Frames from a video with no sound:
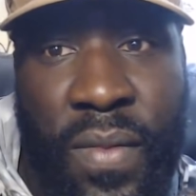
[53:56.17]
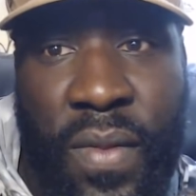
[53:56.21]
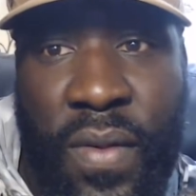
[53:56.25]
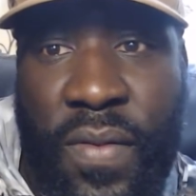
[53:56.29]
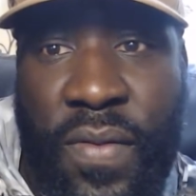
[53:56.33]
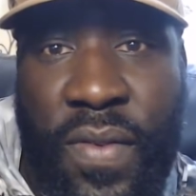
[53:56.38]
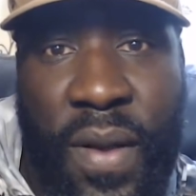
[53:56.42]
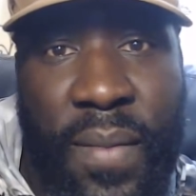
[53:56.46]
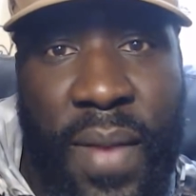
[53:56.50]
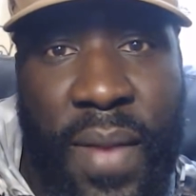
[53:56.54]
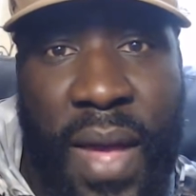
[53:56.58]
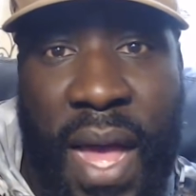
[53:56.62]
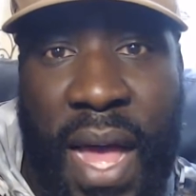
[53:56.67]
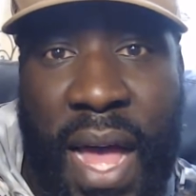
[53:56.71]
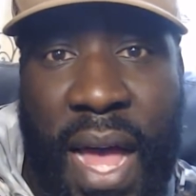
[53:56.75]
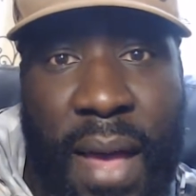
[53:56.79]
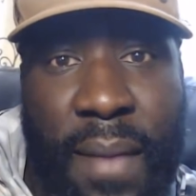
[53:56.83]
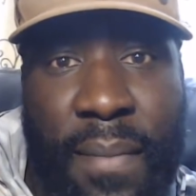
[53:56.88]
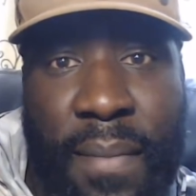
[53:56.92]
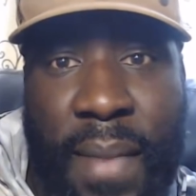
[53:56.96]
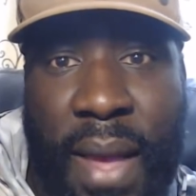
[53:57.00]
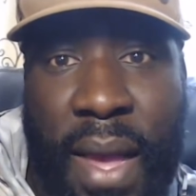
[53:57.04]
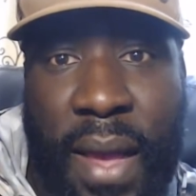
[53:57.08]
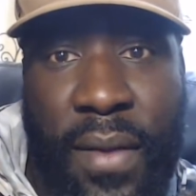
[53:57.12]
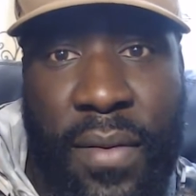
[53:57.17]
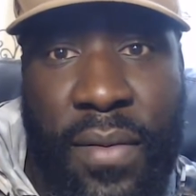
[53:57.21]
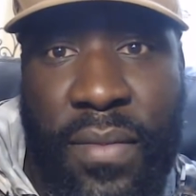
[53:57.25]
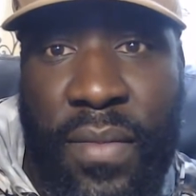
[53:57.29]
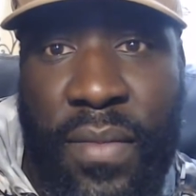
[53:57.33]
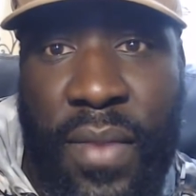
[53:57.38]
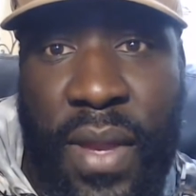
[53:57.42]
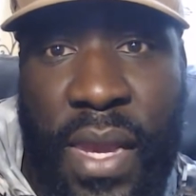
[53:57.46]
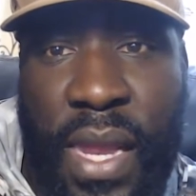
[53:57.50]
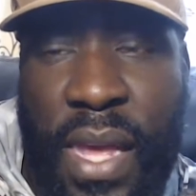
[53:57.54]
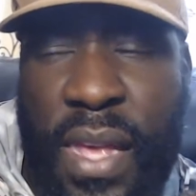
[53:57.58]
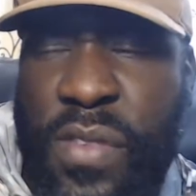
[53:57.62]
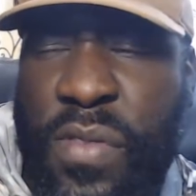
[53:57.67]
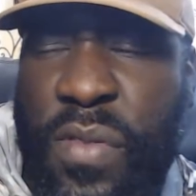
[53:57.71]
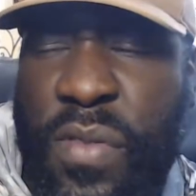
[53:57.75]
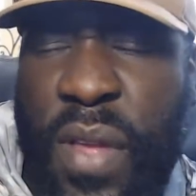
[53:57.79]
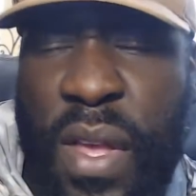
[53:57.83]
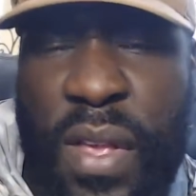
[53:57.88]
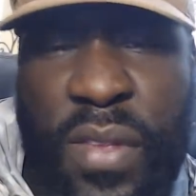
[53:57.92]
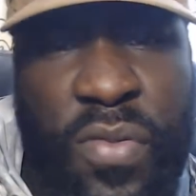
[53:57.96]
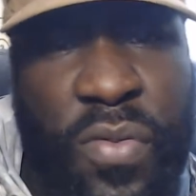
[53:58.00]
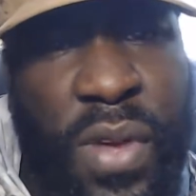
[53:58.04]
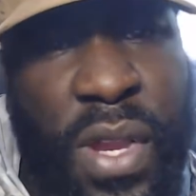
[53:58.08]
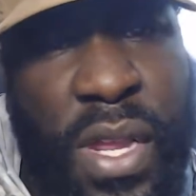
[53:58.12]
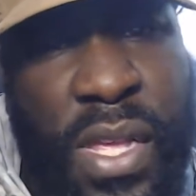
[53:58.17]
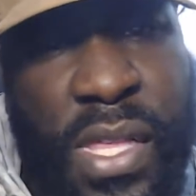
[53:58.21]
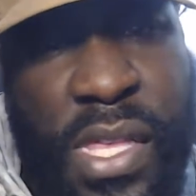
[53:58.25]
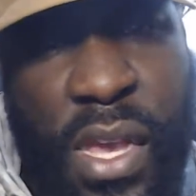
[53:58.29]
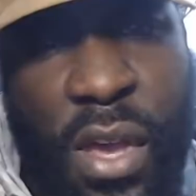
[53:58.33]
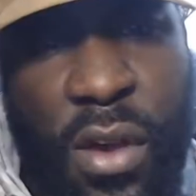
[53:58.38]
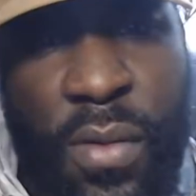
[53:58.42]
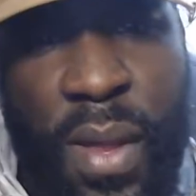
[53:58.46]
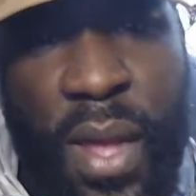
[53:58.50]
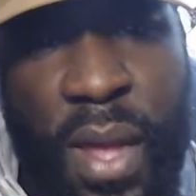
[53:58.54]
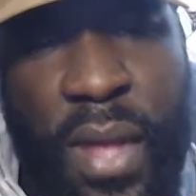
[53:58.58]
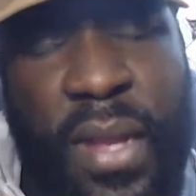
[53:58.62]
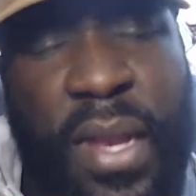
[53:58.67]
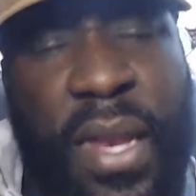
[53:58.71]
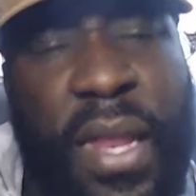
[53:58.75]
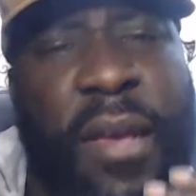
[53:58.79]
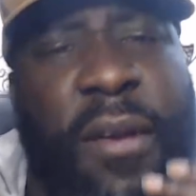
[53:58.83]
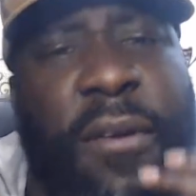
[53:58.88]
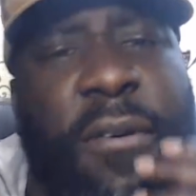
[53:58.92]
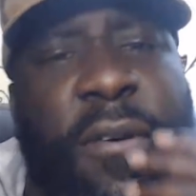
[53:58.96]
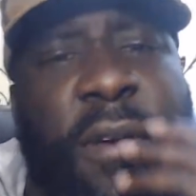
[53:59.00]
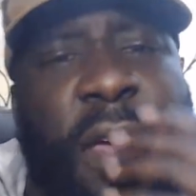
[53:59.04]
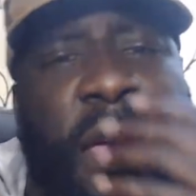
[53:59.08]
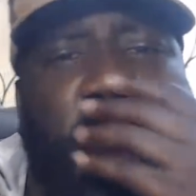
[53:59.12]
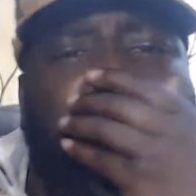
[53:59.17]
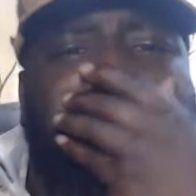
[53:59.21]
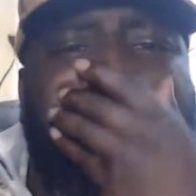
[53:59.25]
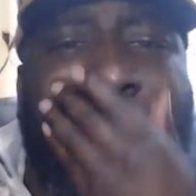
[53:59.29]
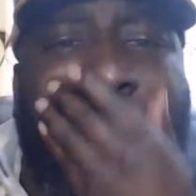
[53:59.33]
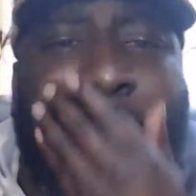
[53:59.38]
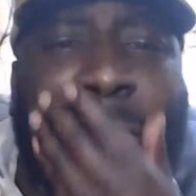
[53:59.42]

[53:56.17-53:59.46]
From a high mountain. And that's what he told me. I was like, okay.